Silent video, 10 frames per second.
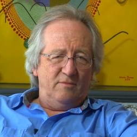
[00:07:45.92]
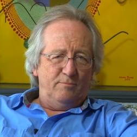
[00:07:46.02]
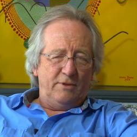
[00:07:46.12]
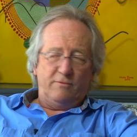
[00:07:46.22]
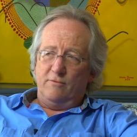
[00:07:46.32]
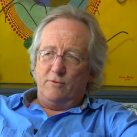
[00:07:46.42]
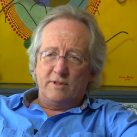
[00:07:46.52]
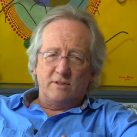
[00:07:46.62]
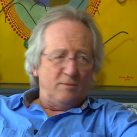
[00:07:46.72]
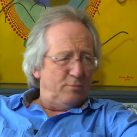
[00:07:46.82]
But for
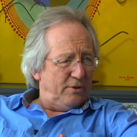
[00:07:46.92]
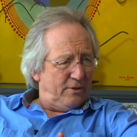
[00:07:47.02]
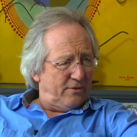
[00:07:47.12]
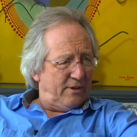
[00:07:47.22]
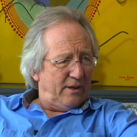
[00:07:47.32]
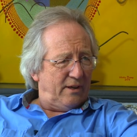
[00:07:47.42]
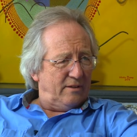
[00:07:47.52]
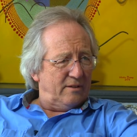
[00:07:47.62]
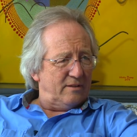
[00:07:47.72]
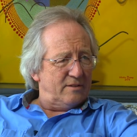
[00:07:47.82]
example, you're thinking
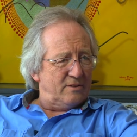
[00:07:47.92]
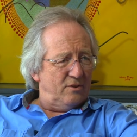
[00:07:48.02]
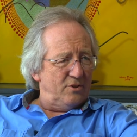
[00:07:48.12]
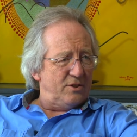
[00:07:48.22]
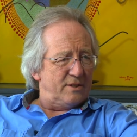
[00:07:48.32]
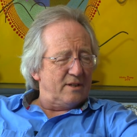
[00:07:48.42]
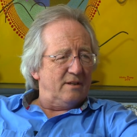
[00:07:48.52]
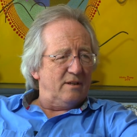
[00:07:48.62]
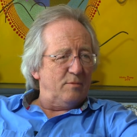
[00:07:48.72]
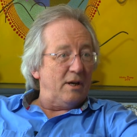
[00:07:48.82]
that solutions can
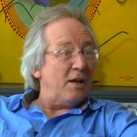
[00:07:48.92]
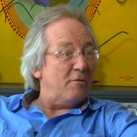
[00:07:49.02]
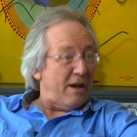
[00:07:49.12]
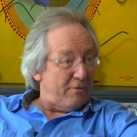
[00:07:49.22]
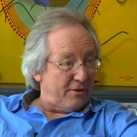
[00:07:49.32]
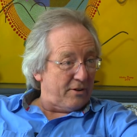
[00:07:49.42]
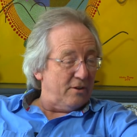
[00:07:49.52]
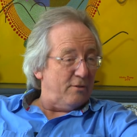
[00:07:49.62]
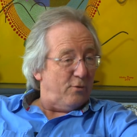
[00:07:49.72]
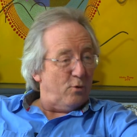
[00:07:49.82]
come out of
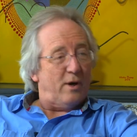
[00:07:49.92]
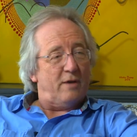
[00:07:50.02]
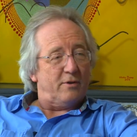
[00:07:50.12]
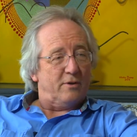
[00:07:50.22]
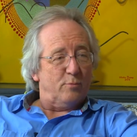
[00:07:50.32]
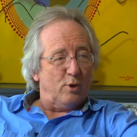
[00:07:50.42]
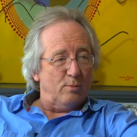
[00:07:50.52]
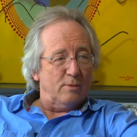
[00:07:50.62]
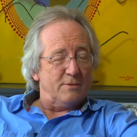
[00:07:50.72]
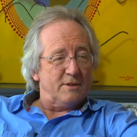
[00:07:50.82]
Africa for African
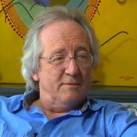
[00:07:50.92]
problems?